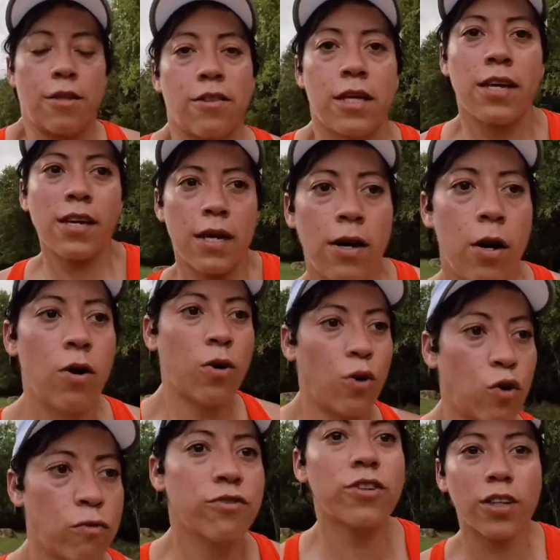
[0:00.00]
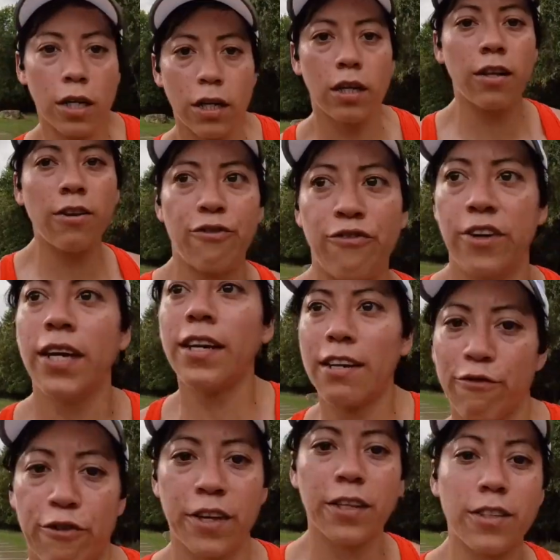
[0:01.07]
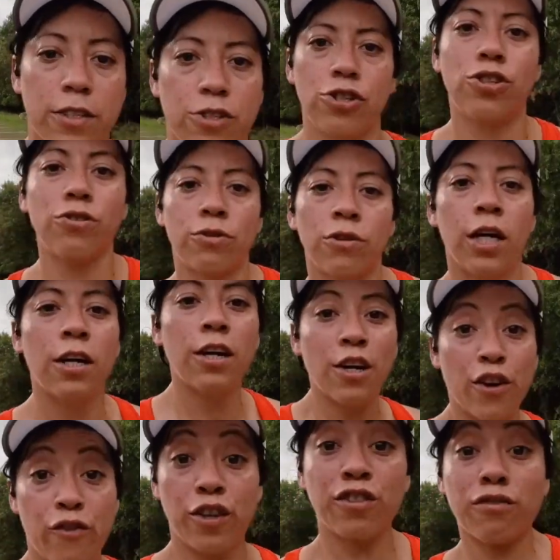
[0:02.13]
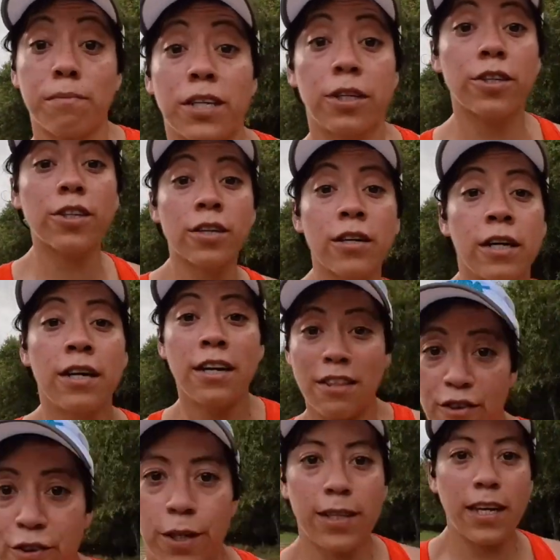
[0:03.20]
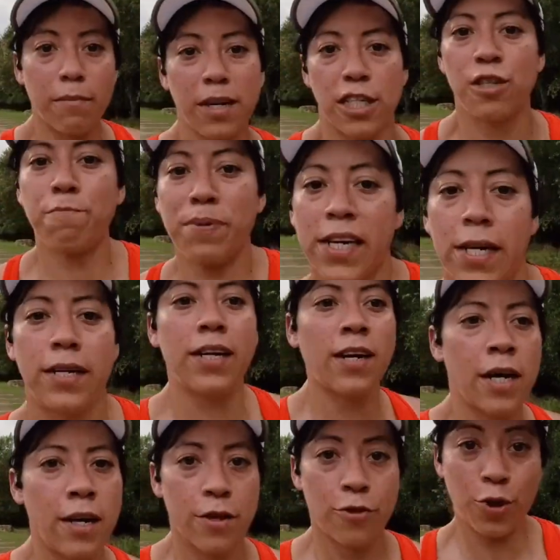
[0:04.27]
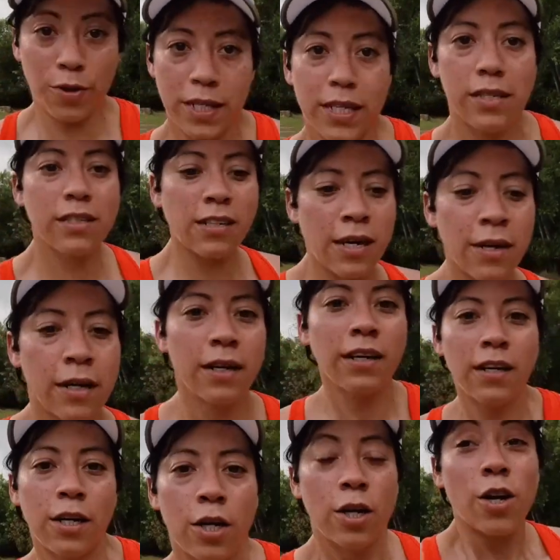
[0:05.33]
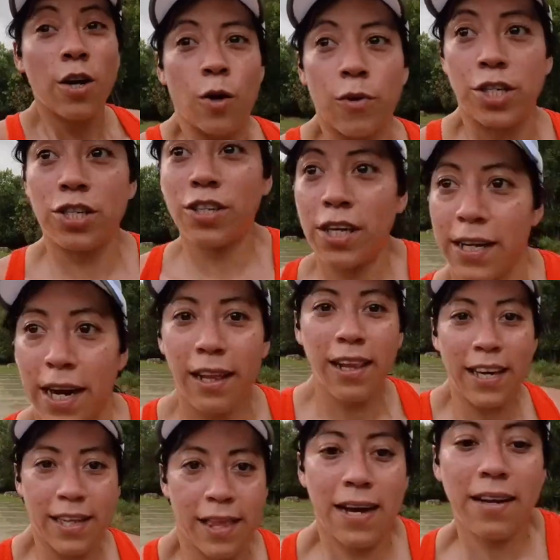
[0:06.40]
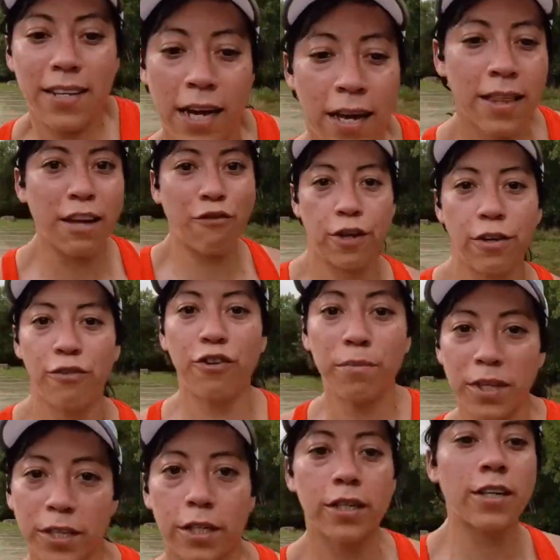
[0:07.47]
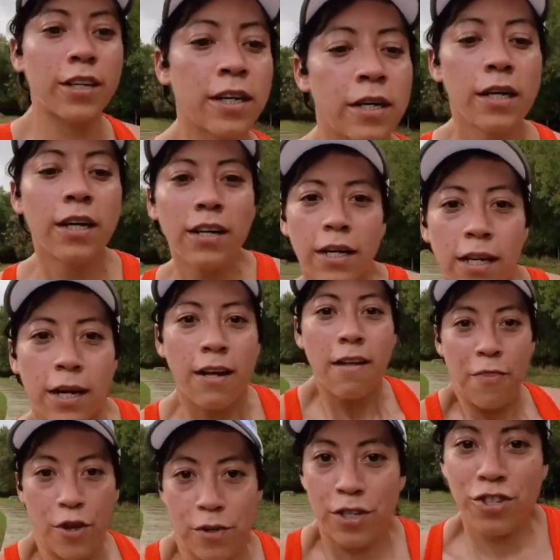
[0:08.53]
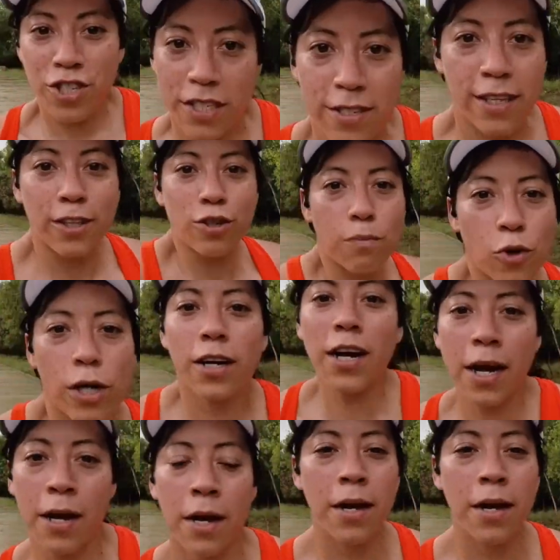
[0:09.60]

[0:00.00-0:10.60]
the overall fit and feel of the shoe feels familiar. They feel like my Speed 3s, which is good. I like that. They feel familiar. There is just a little more